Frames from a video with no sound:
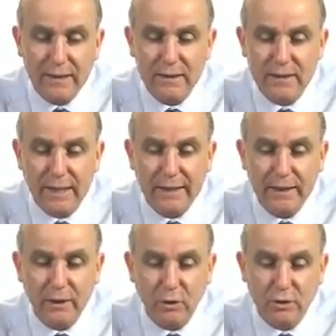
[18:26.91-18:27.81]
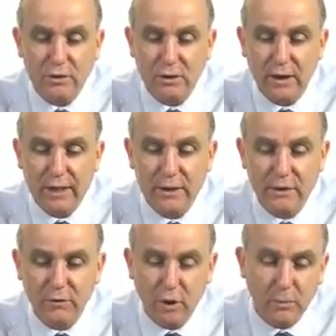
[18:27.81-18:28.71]
undertaking a
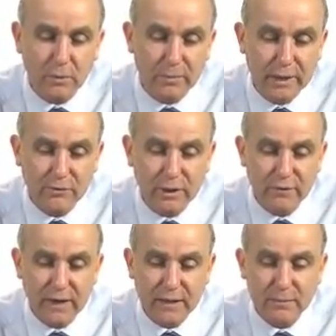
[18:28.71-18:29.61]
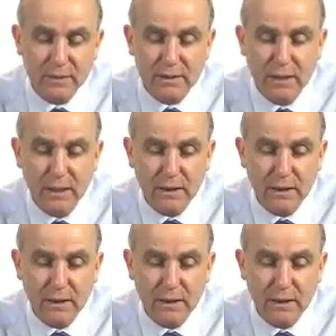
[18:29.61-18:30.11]
constellation of complementary investments,